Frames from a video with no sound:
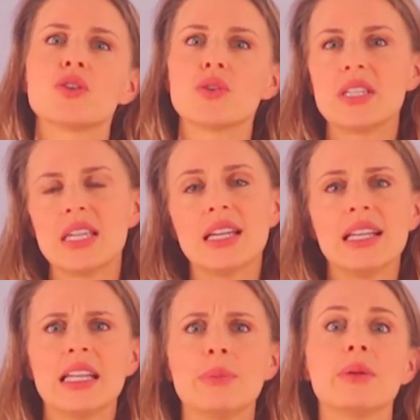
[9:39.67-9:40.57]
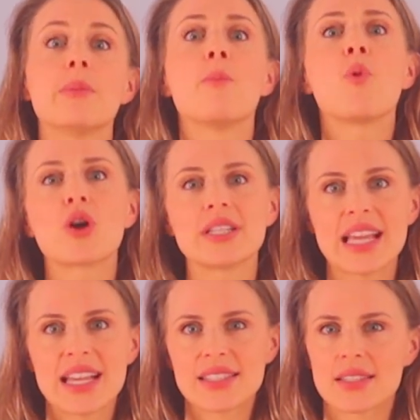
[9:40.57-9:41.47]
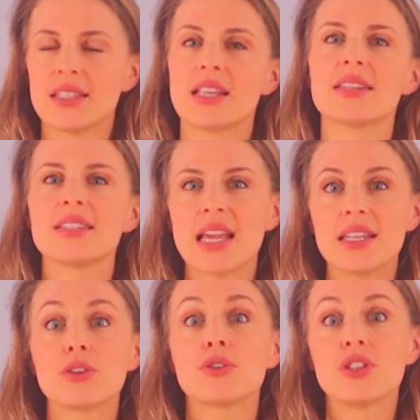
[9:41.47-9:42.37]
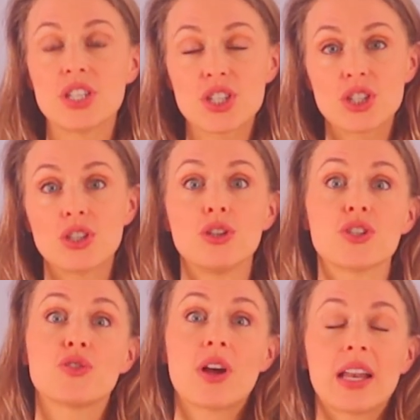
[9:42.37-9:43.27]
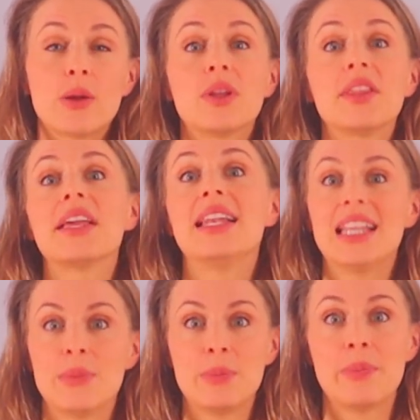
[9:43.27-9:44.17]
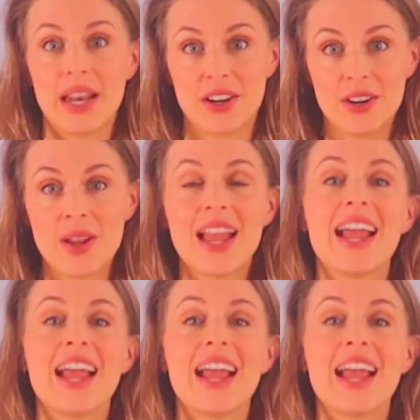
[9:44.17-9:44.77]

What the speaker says: to see a little bit more tests and understand the condition you're struggling with a little bit better.